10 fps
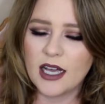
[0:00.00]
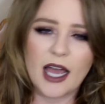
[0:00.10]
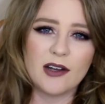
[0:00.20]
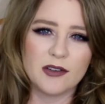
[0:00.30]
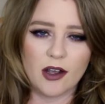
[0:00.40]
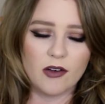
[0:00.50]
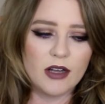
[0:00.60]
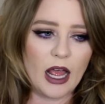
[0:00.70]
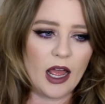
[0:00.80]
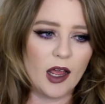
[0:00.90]
I don't know.
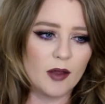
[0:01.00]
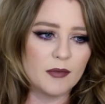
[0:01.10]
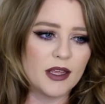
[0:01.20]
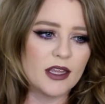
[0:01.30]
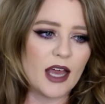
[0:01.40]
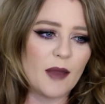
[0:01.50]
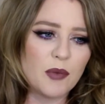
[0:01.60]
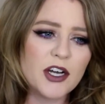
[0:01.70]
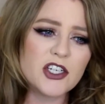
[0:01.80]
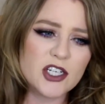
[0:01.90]
Um, I'm
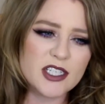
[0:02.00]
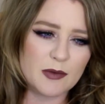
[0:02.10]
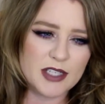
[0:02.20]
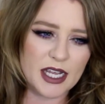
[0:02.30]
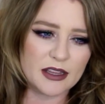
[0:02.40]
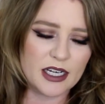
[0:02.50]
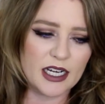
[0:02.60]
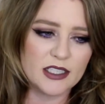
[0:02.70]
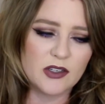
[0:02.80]
pretty sure his name was Anthony.